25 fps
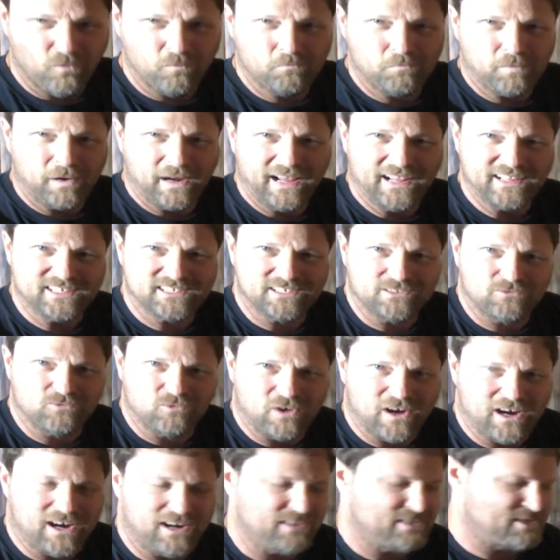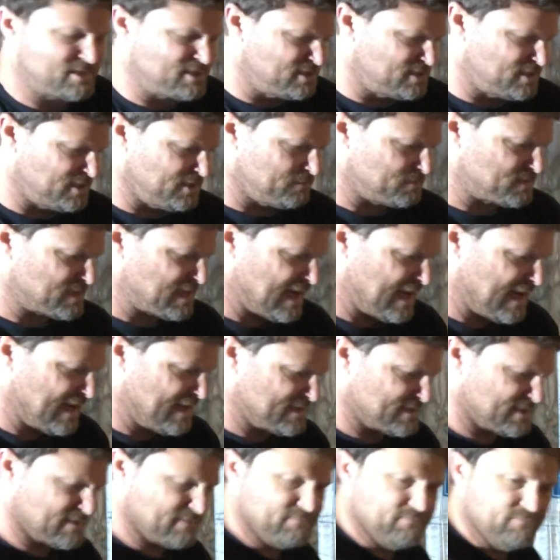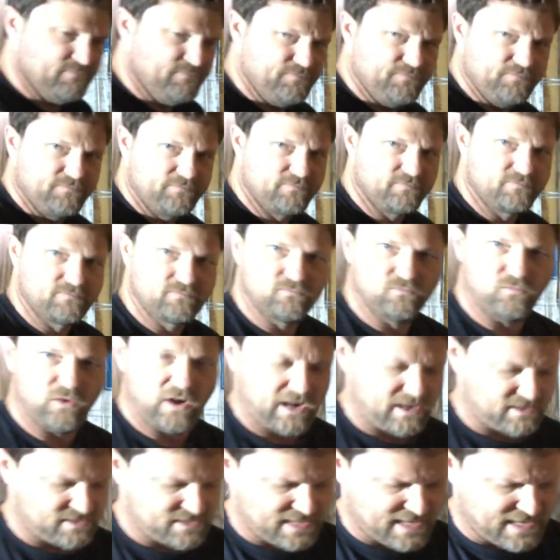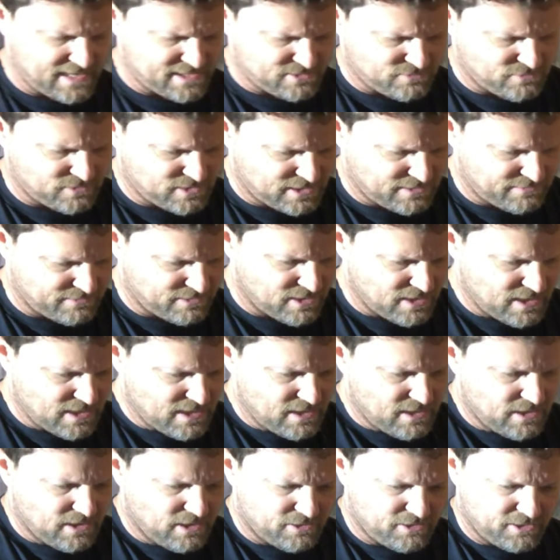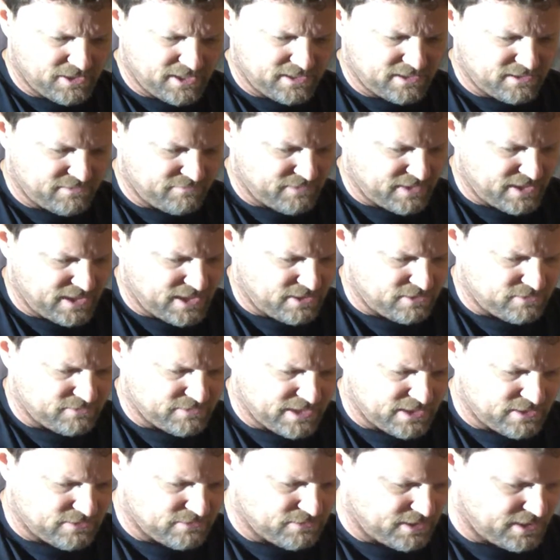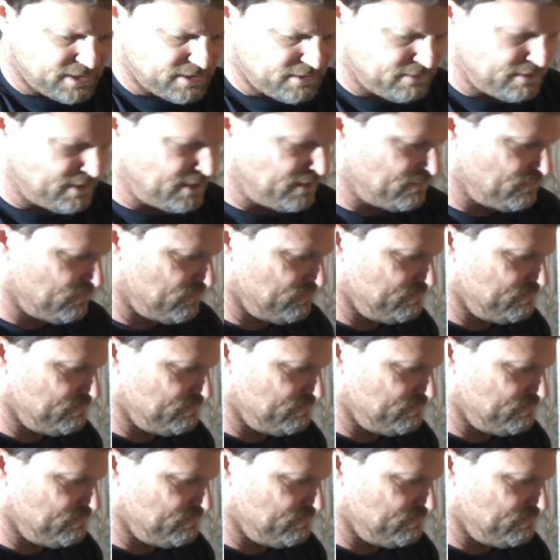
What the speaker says: plastic wire zip ties, wire ties or whatever, underneath the vehicle, they're going to get,